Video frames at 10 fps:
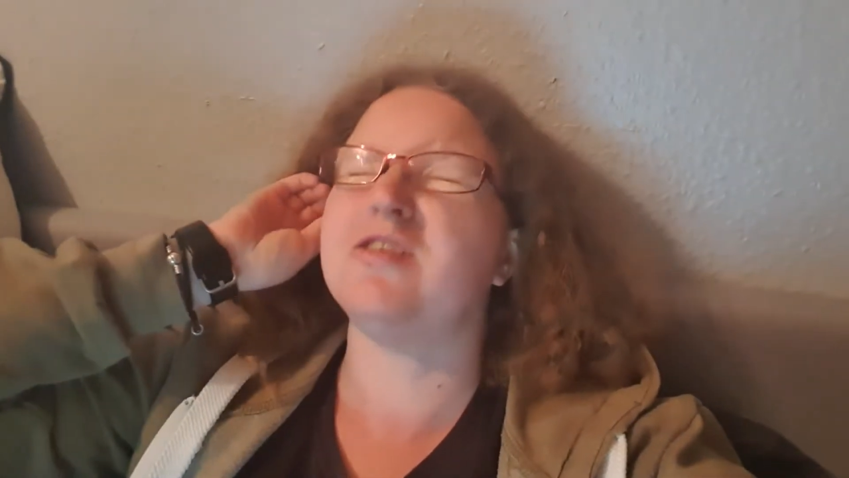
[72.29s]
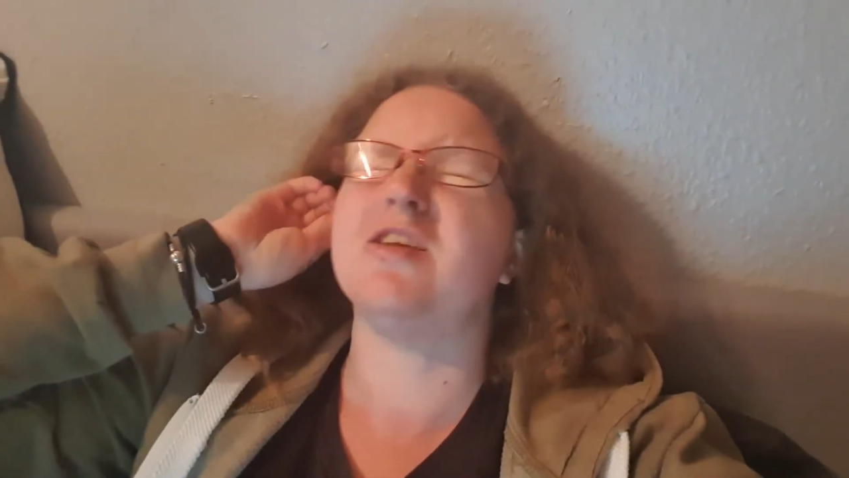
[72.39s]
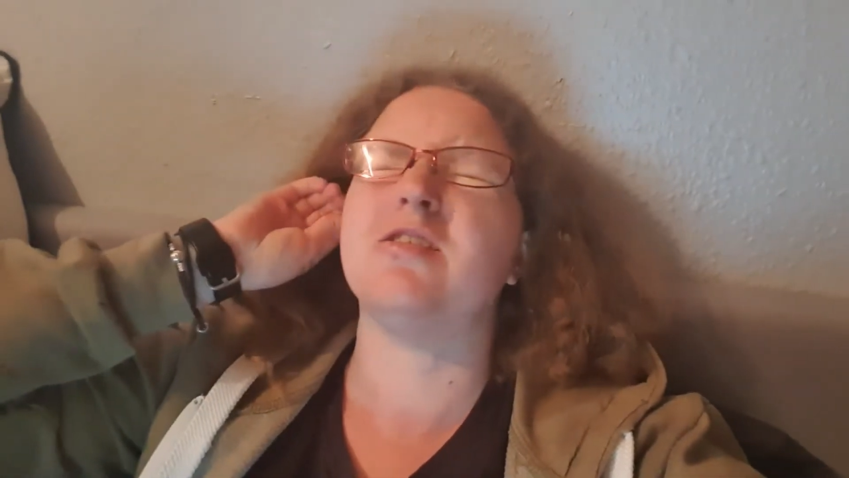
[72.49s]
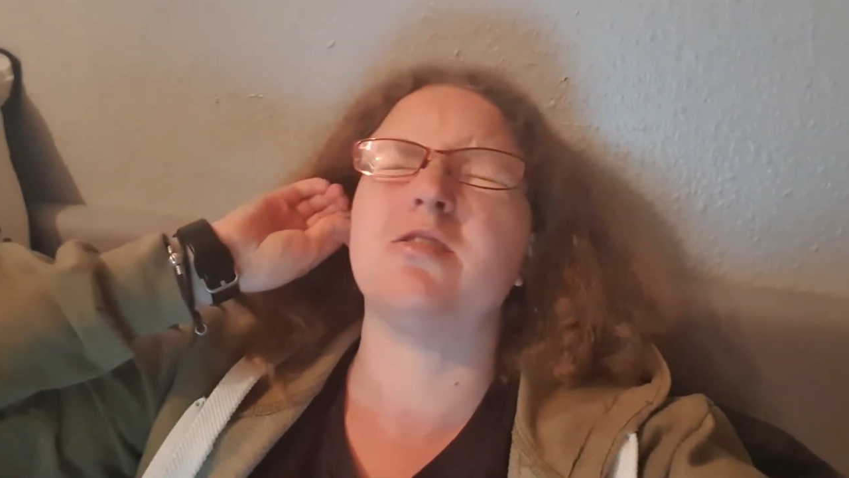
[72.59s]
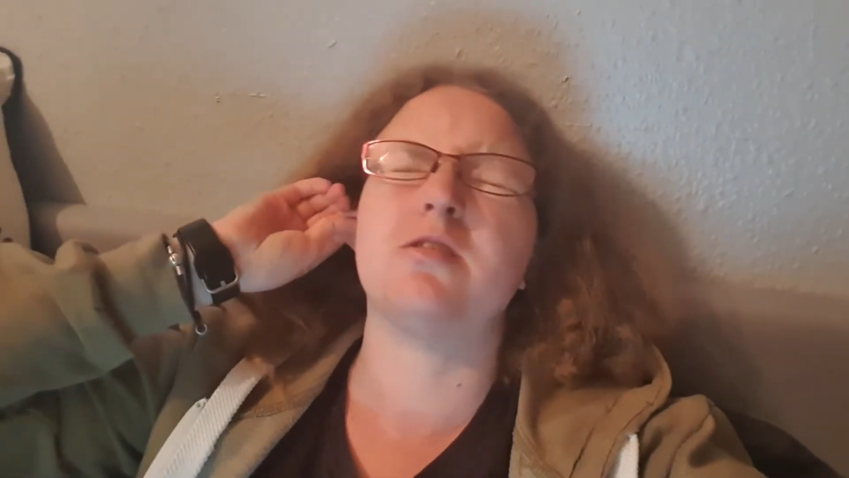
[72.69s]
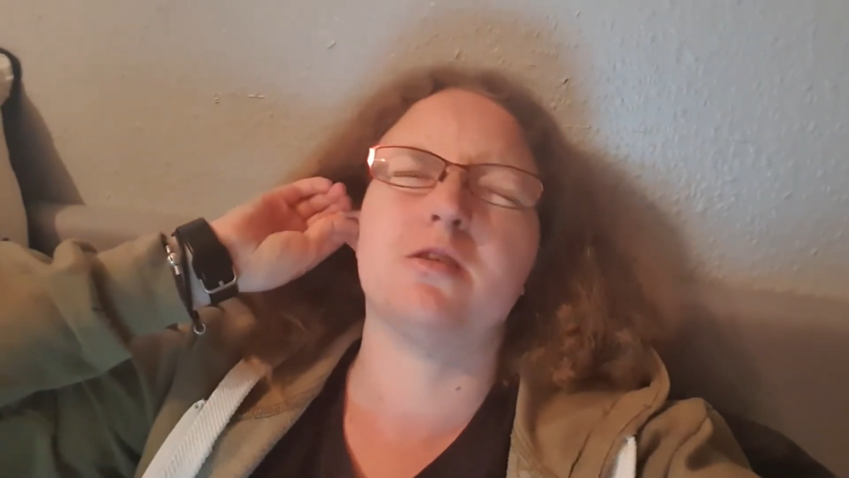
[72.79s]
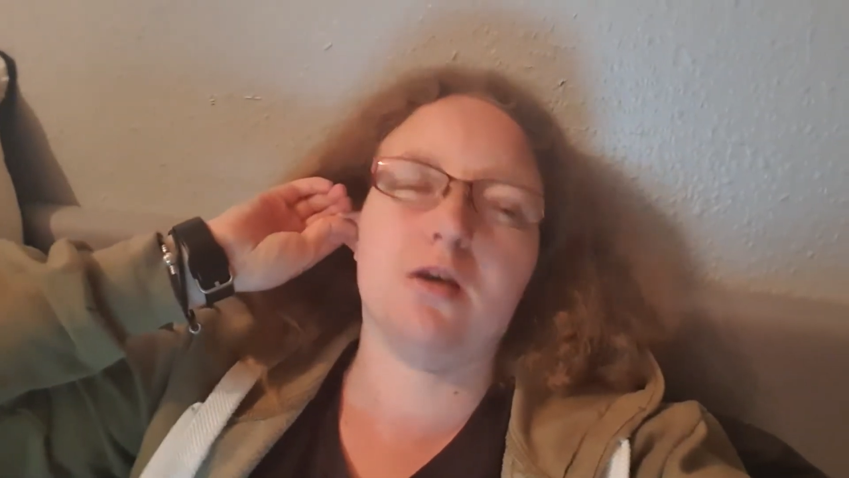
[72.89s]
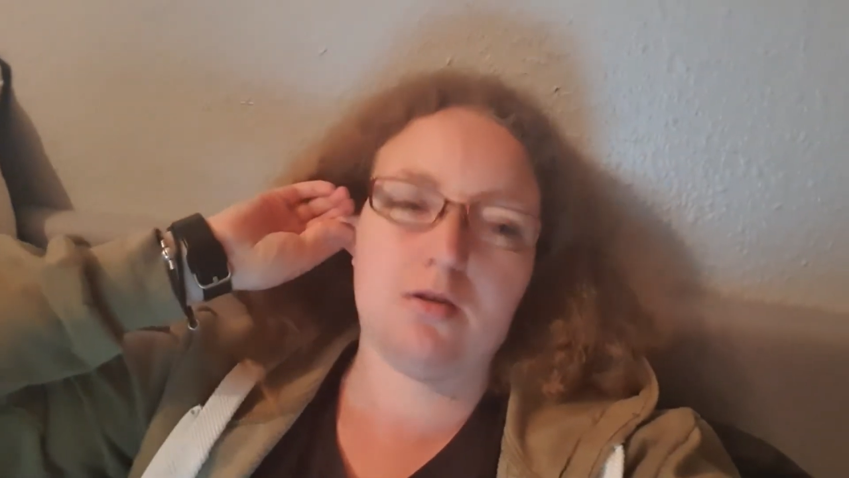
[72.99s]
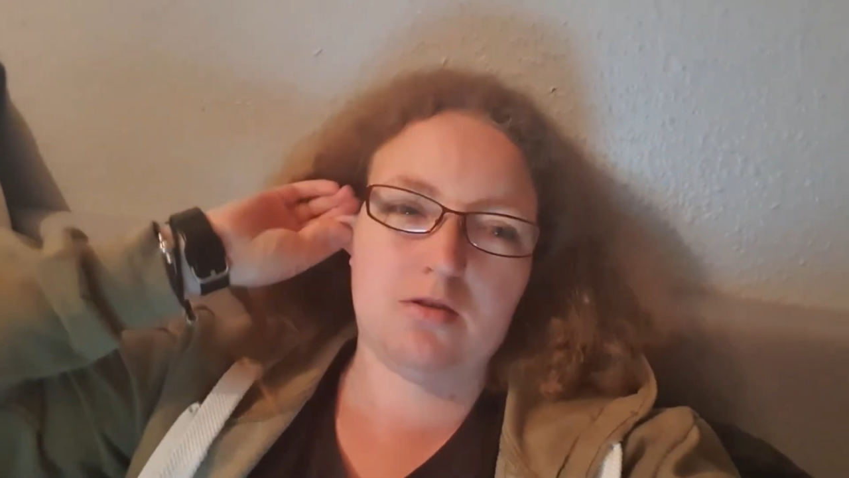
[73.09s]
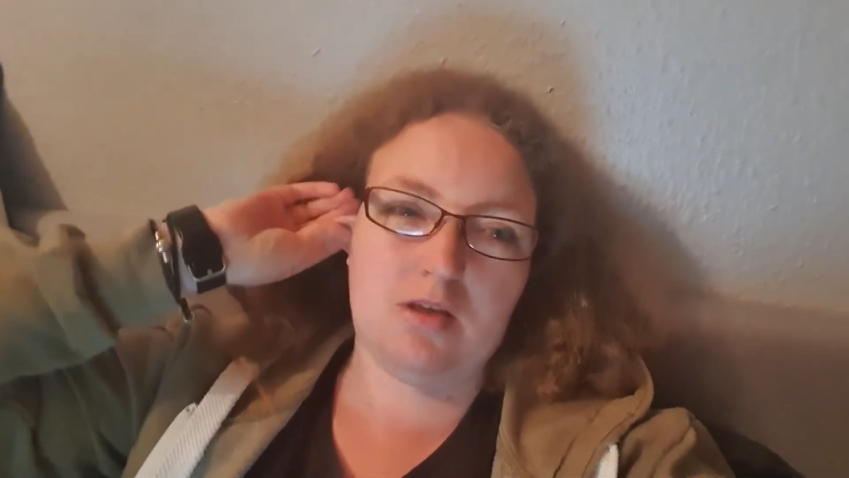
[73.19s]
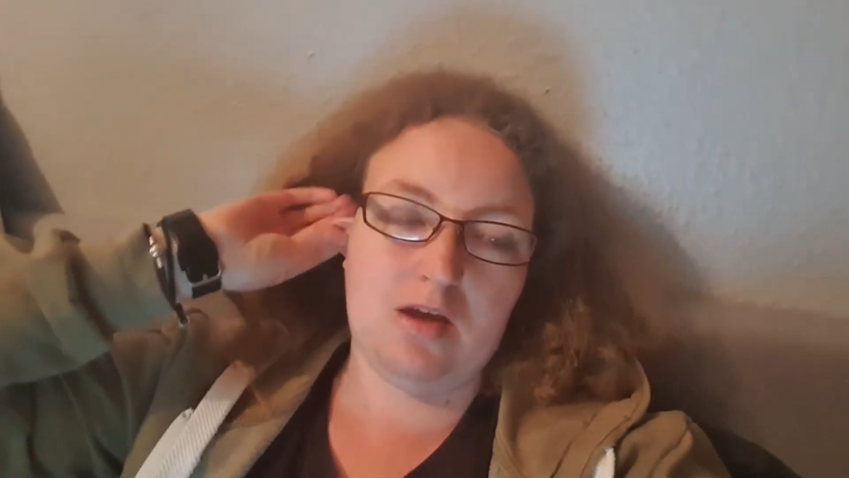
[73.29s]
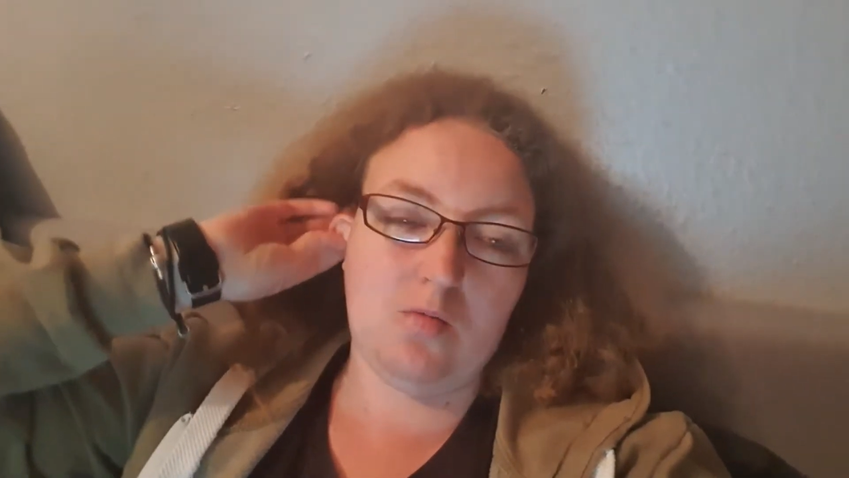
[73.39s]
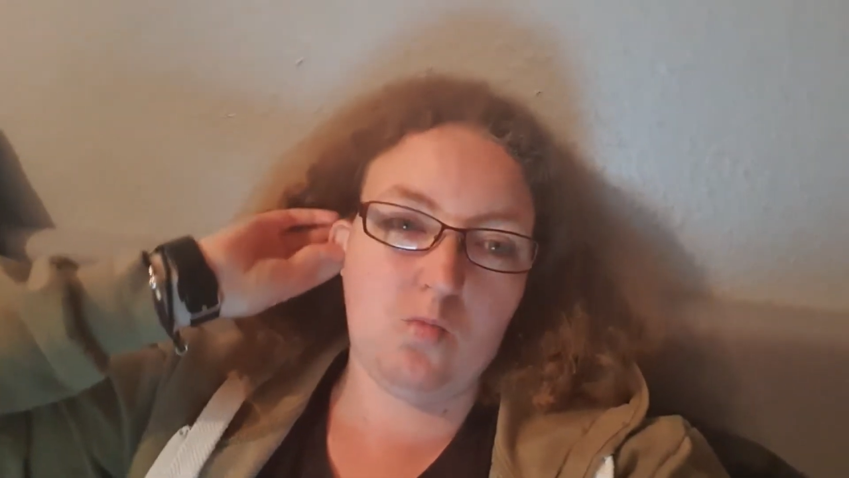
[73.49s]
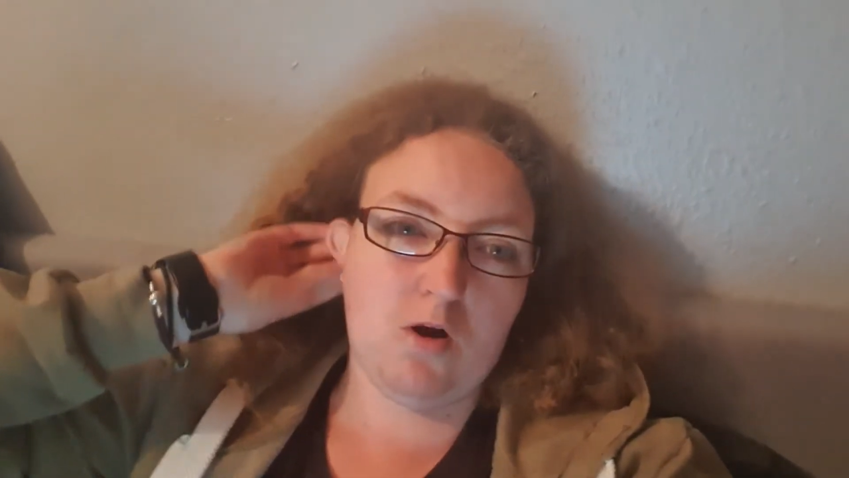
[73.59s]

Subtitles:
disgusting.